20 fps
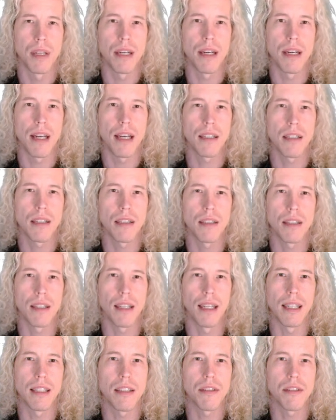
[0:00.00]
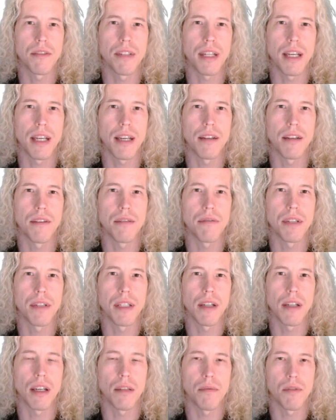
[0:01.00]
Next, let's create a
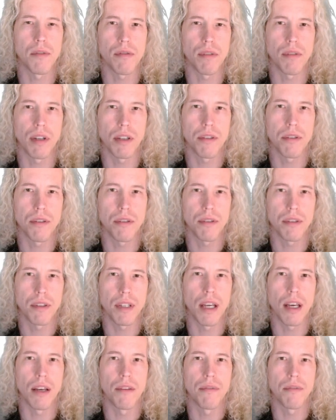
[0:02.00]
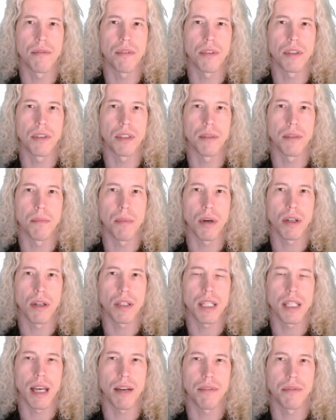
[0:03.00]
3-column structure, and for the
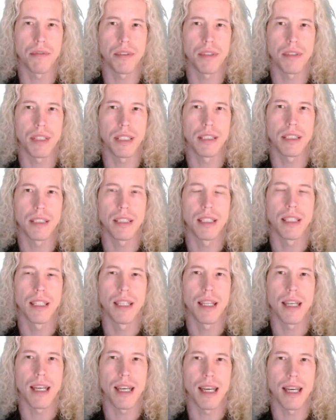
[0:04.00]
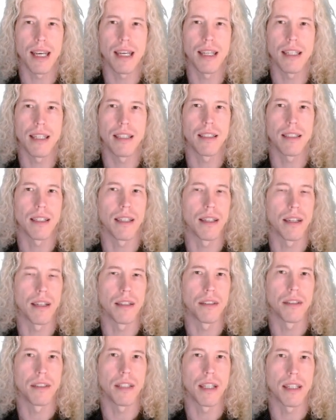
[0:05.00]
box after it, add
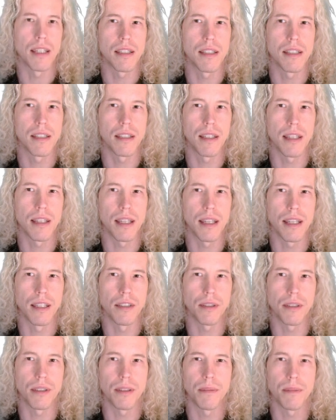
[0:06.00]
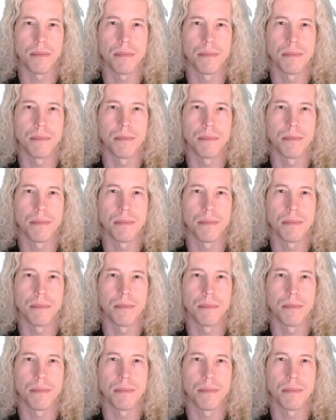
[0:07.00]
another text editor.